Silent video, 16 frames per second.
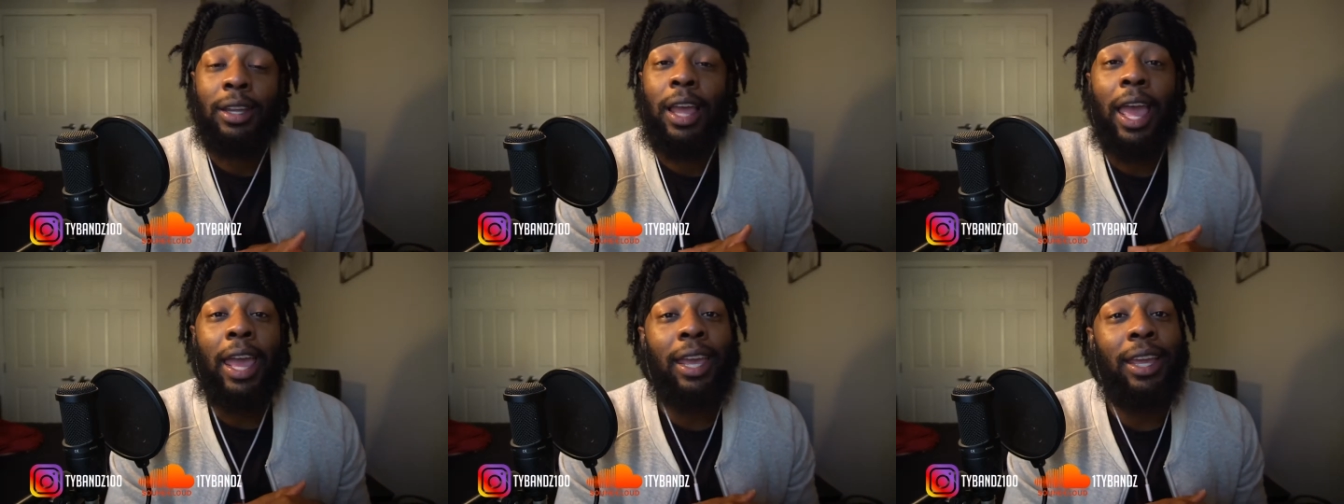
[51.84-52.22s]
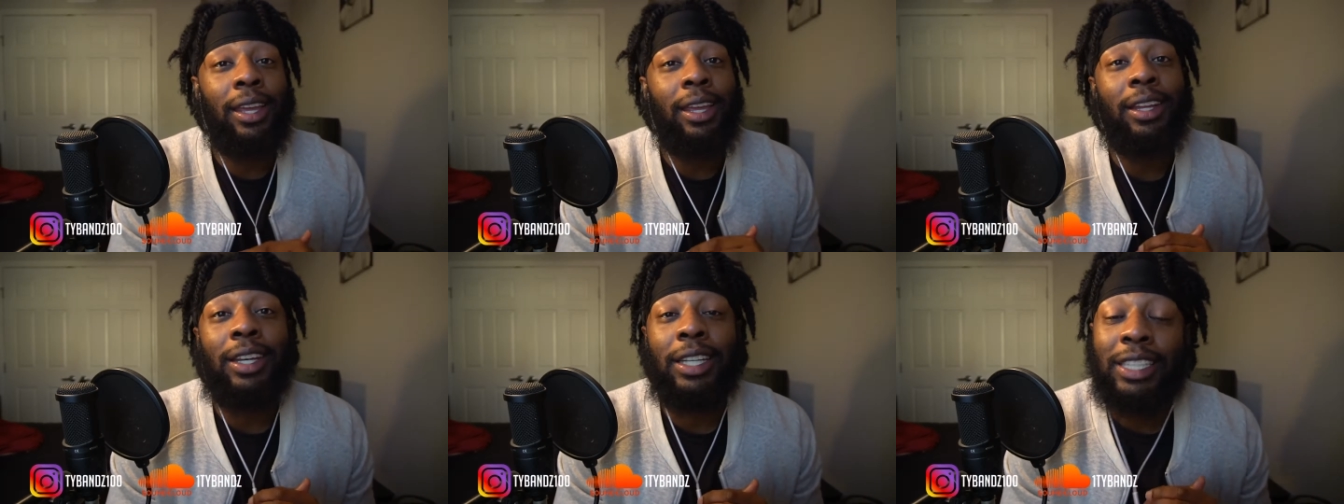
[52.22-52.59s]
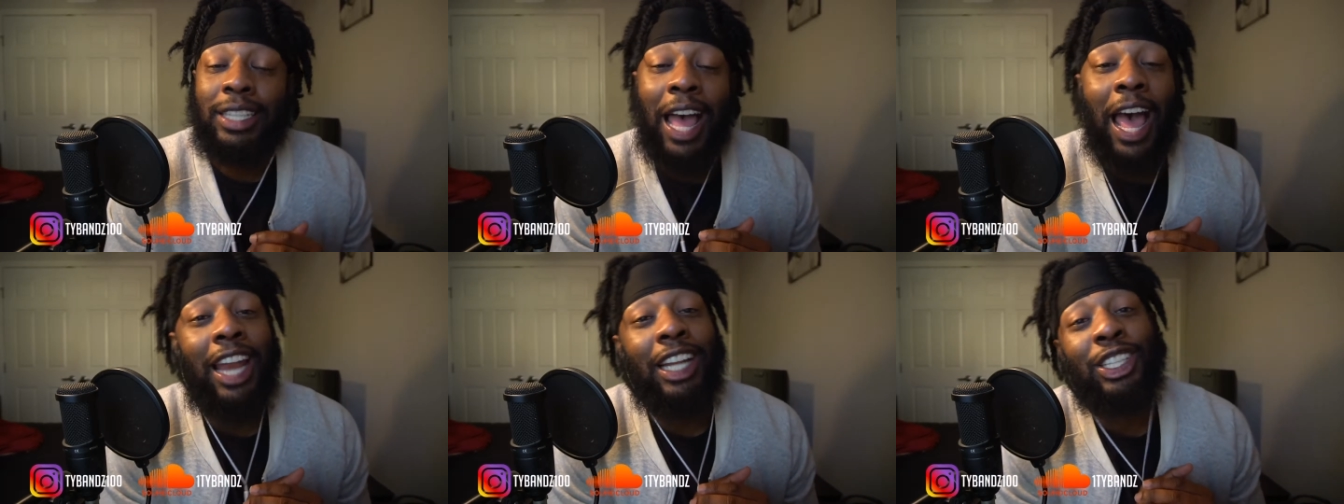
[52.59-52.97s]
Hey, this
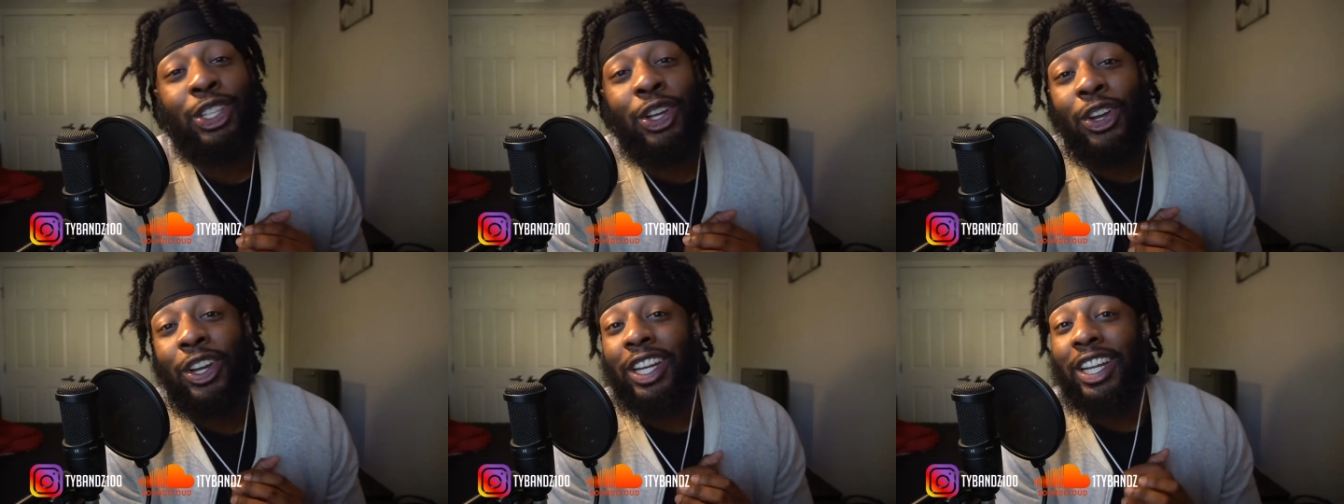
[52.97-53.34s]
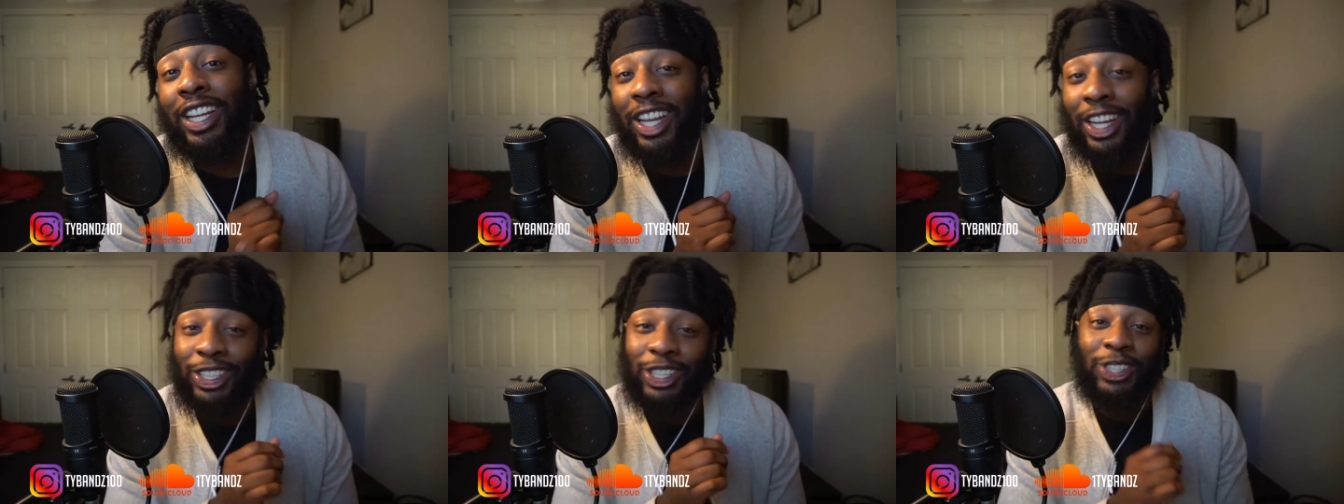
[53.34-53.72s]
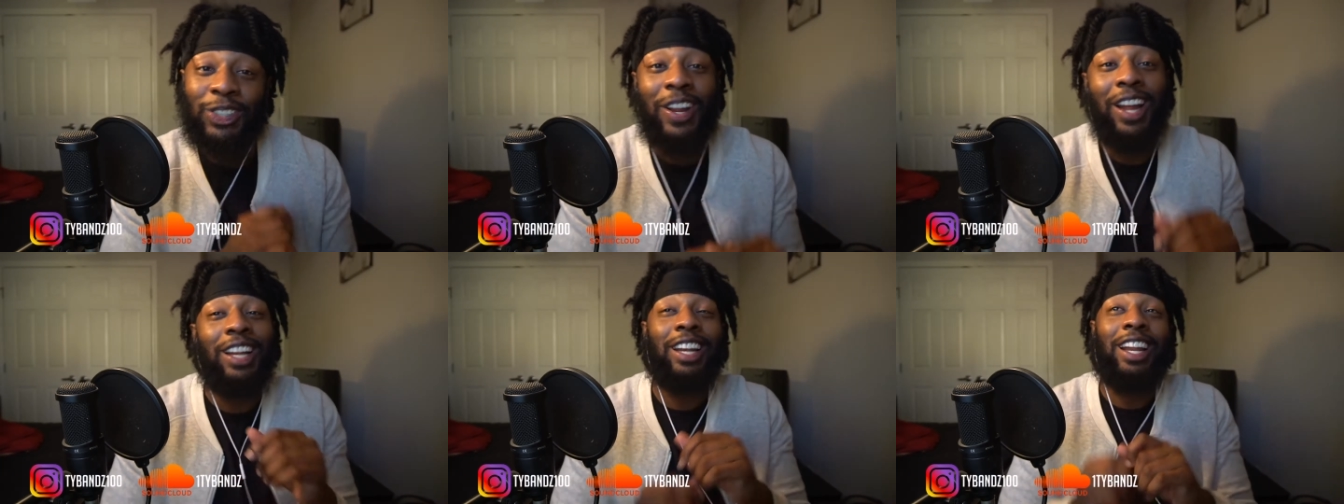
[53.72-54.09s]
the hottest song in the country
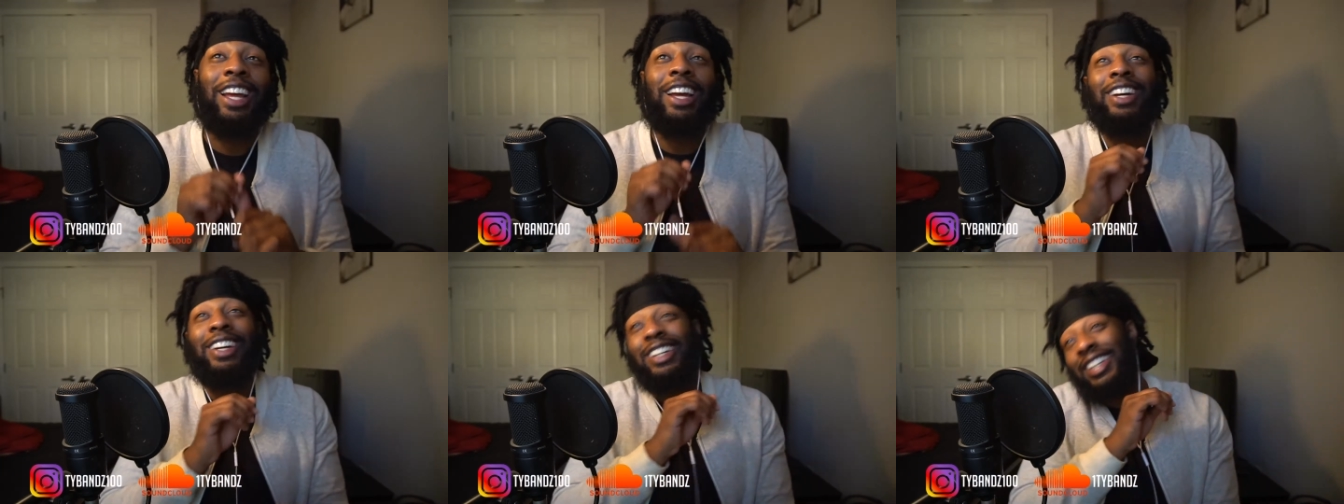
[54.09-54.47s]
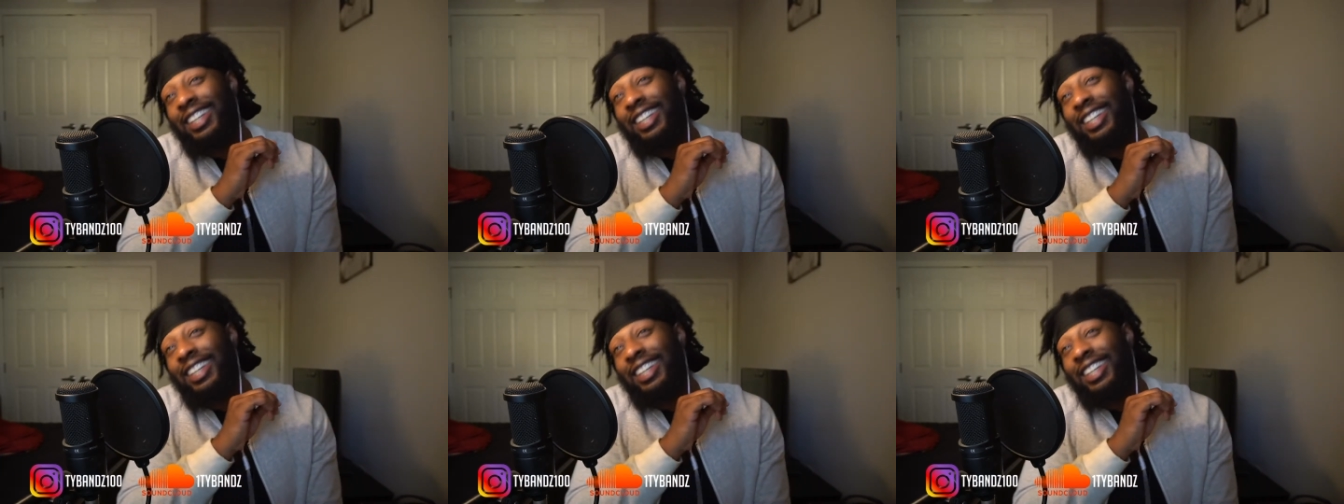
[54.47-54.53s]
right now.